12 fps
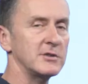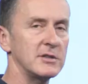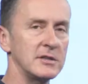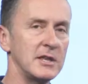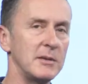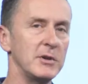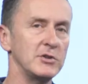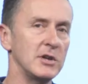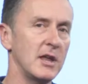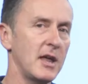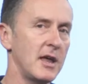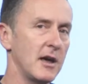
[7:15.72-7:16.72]
to this
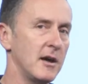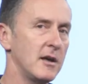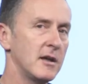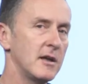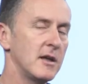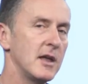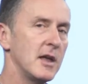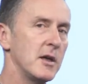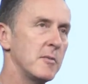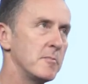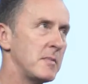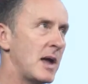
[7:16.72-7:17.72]
EPG here,
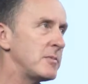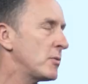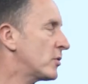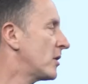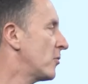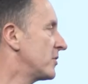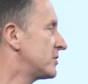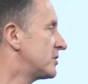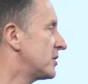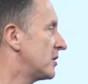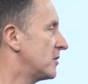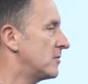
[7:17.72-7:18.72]
maybe what I want to
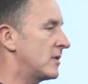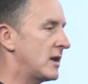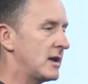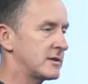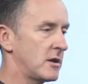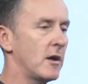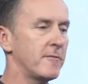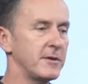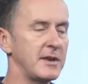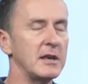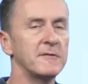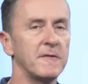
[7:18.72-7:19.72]
do is I've
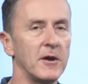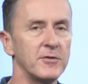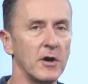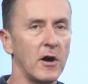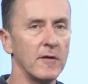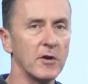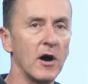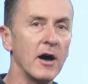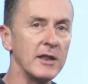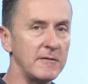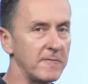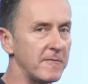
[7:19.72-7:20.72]
identified that I've got
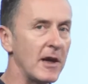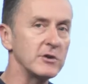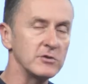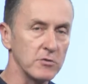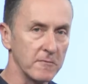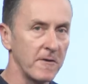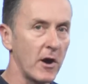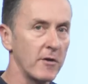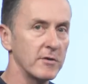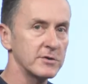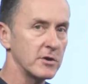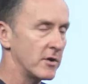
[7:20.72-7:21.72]
an infection or a
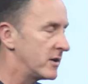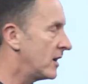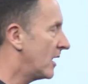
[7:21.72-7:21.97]
virus on